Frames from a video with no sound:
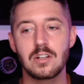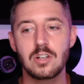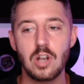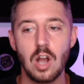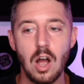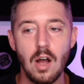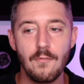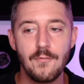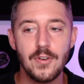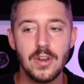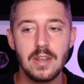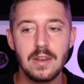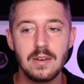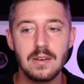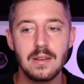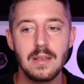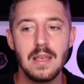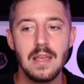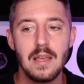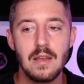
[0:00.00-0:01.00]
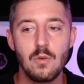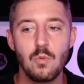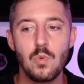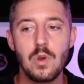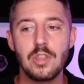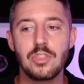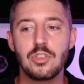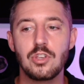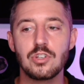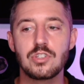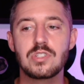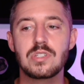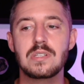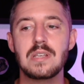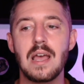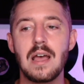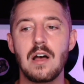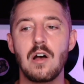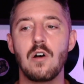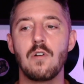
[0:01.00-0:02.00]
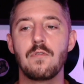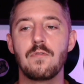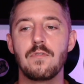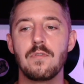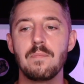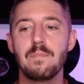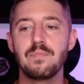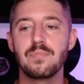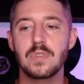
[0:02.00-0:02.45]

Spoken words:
confident in yourself